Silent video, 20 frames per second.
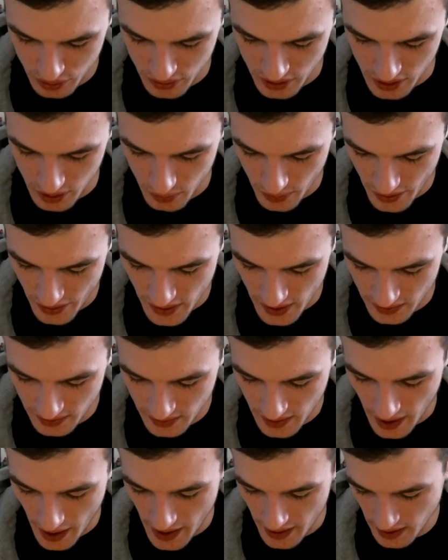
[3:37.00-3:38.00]
deal with this
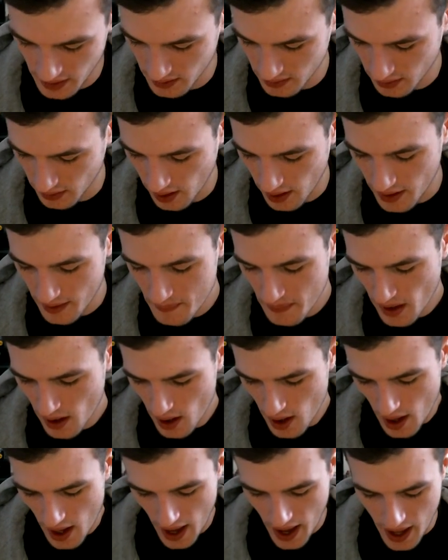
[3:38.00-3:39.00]
guy easily.
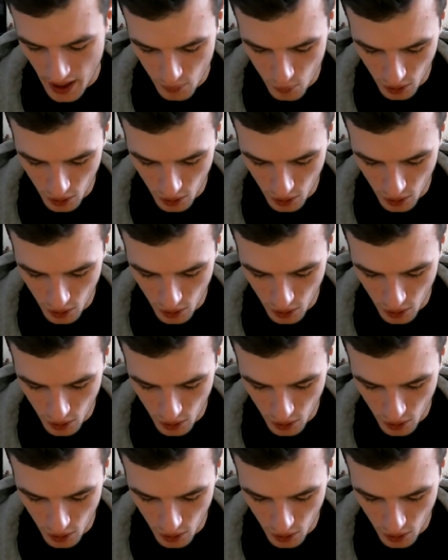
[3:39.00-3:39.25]
And